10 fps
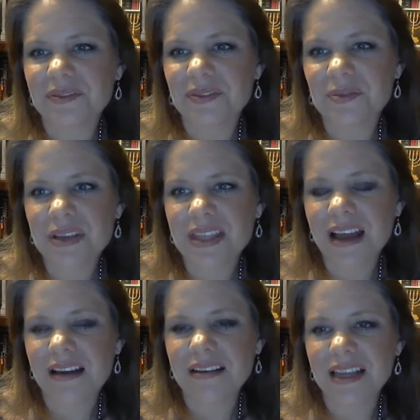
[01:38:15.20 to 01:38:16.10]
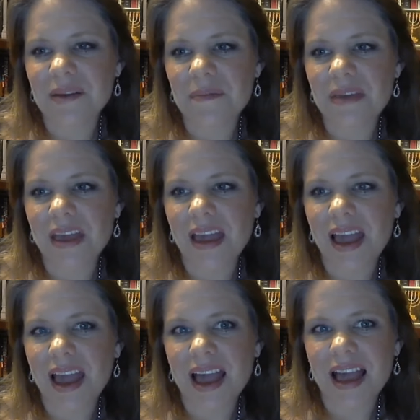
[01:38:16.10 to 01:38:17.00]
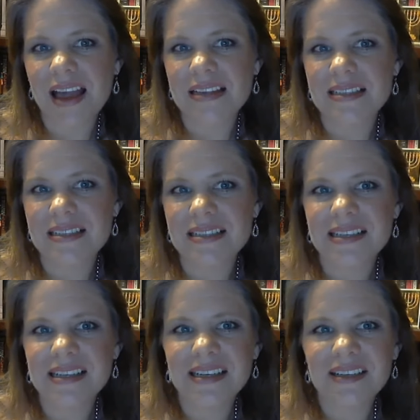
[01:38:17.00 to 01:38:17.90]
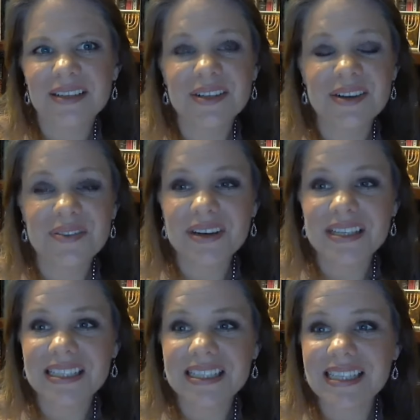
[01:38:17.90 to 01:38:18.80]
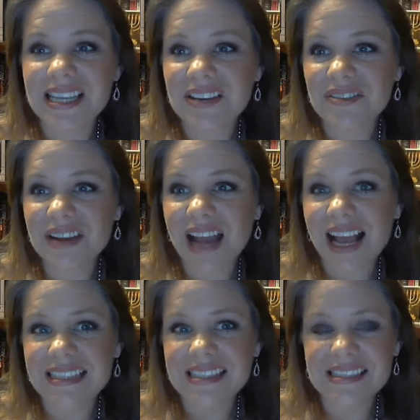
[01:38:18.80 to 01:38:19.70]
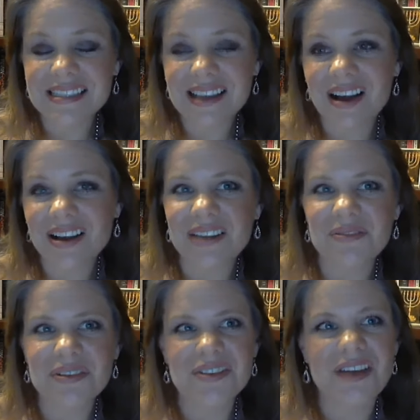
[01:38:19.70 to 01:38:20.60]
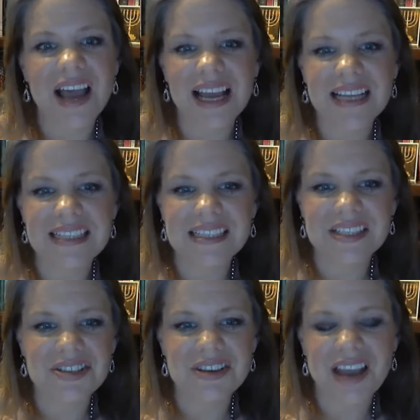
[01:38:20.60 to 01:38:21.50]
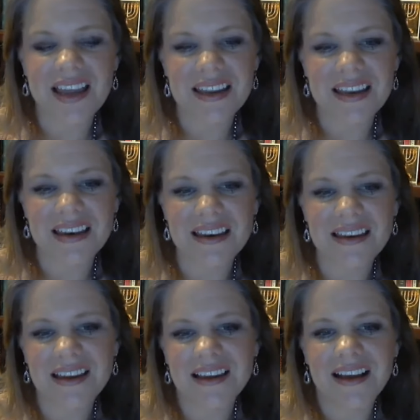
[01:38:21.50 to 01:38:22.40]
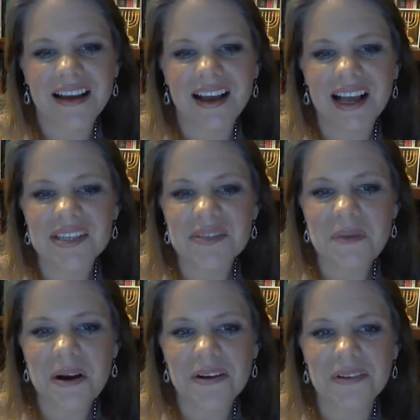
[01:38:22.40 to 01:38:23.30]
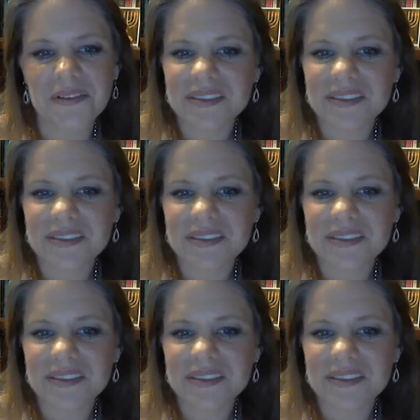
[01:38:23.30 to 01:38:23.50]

without him, and look forward to seeing you guys and talking with you guys and chatting tomorrow.